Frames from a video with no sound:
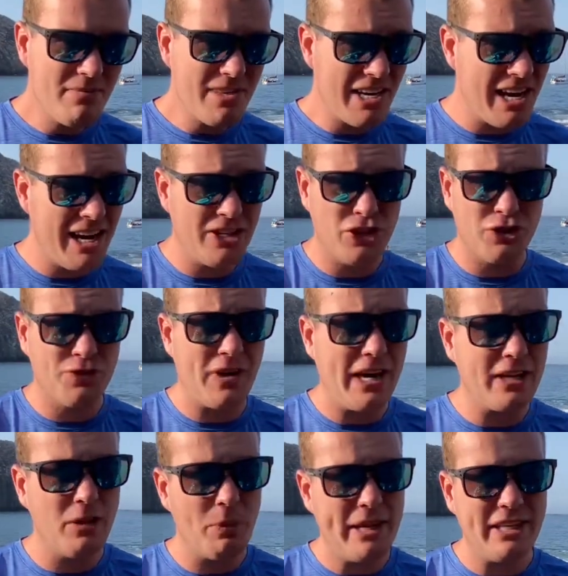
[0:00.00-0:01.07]
I just find
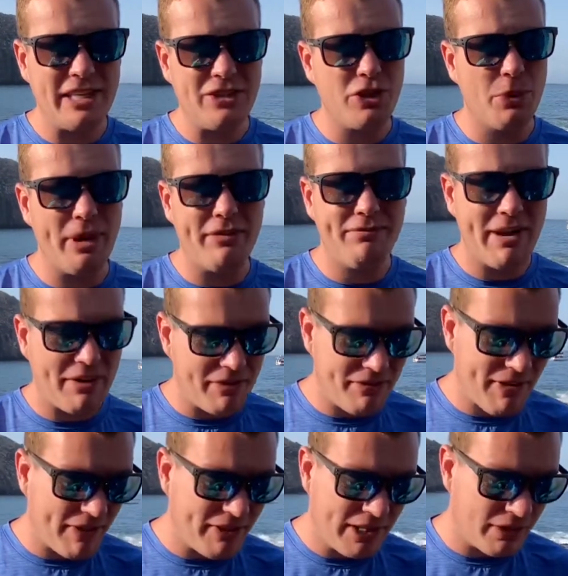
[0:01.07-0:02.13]
the way they do it very,
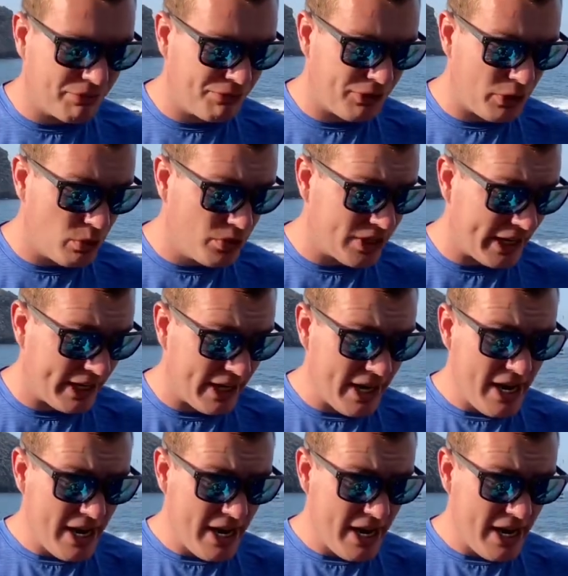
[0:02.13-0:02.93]
very confusing.